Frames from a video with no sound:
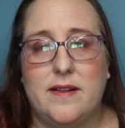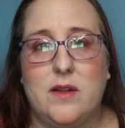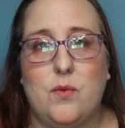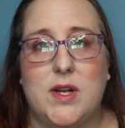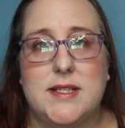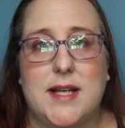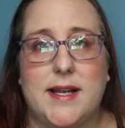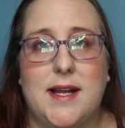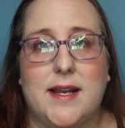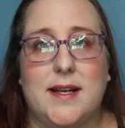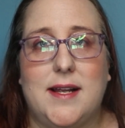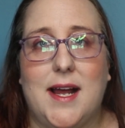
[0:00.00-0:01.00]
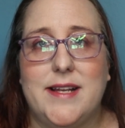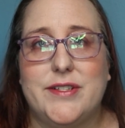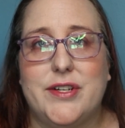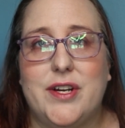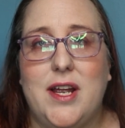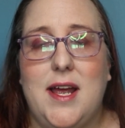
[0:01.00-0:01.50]
than the ones I got at
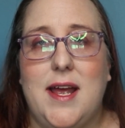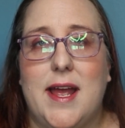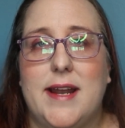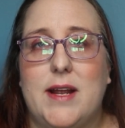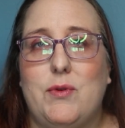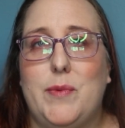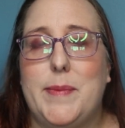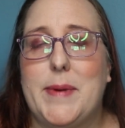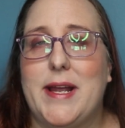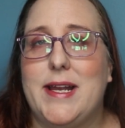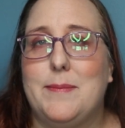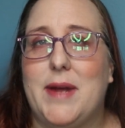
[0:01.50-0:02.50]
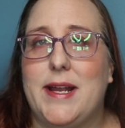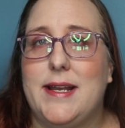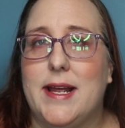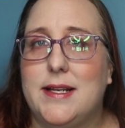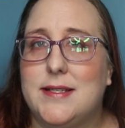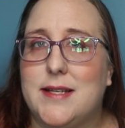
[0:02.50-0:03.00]
Kaiser, and I will be buying my
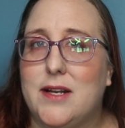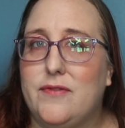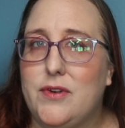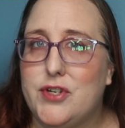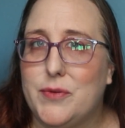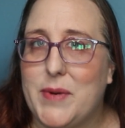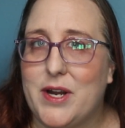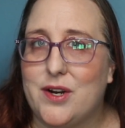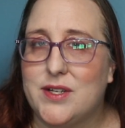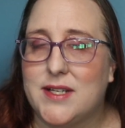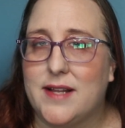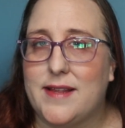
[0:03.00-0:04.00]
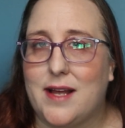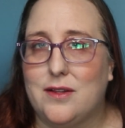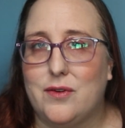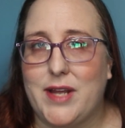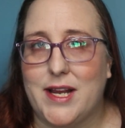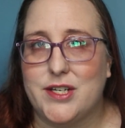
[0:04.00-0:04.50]
next and future pairs at
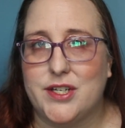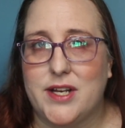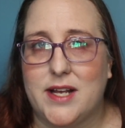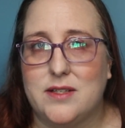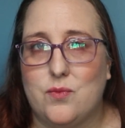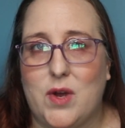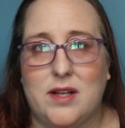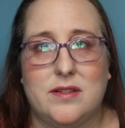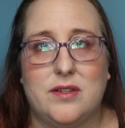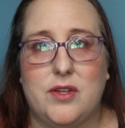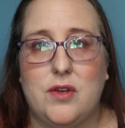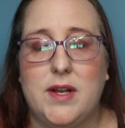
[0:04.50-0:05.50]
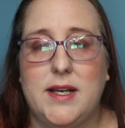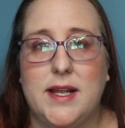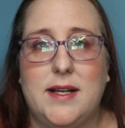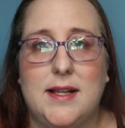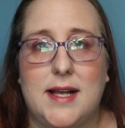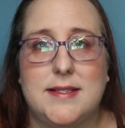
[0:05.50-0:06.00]
that location as well. So you can
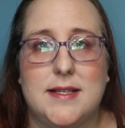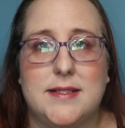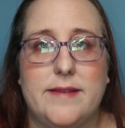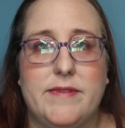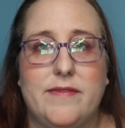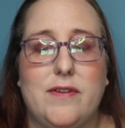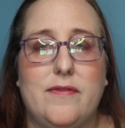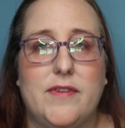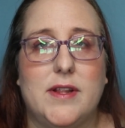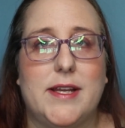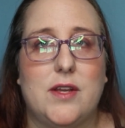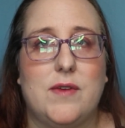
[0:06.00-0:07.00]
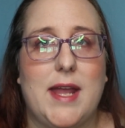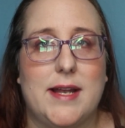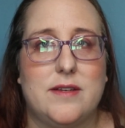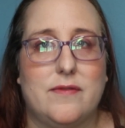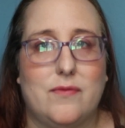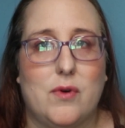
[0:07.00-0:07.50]
get glasses even if you feel like you
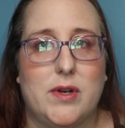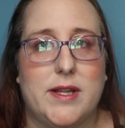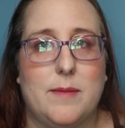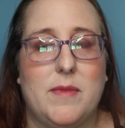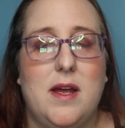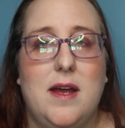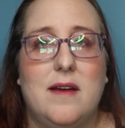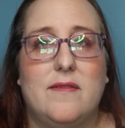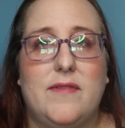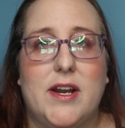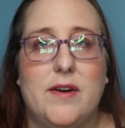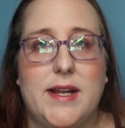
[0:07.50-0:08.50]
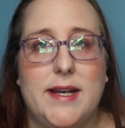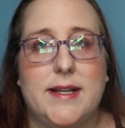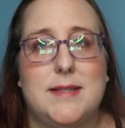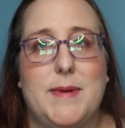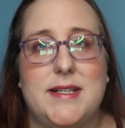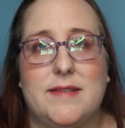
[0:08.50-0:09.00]
can't afford them very
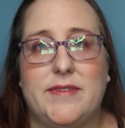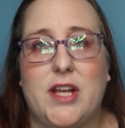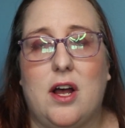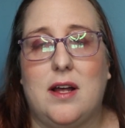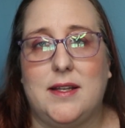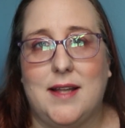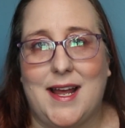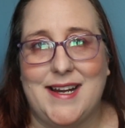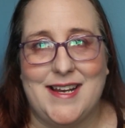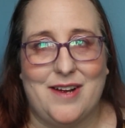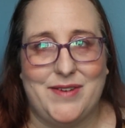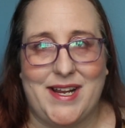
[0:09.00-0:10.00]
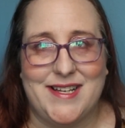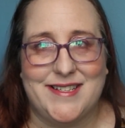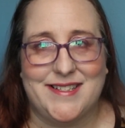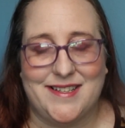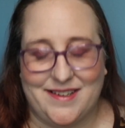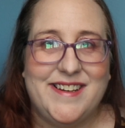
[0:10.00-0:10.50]
inexpensively online
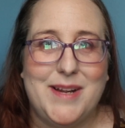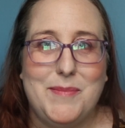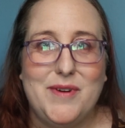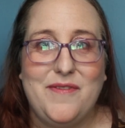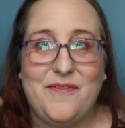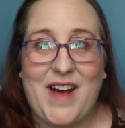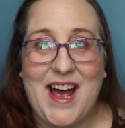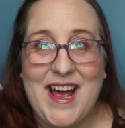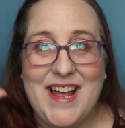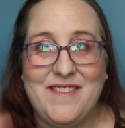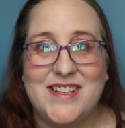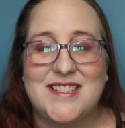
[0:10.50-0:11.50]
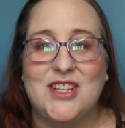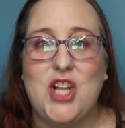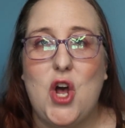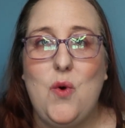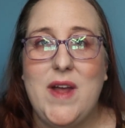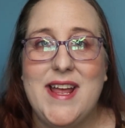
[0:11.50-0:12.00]
nowadays. Number 5 is
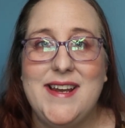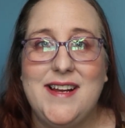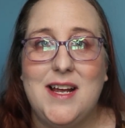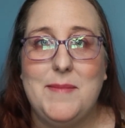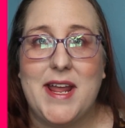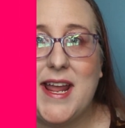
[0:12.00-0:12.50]
low income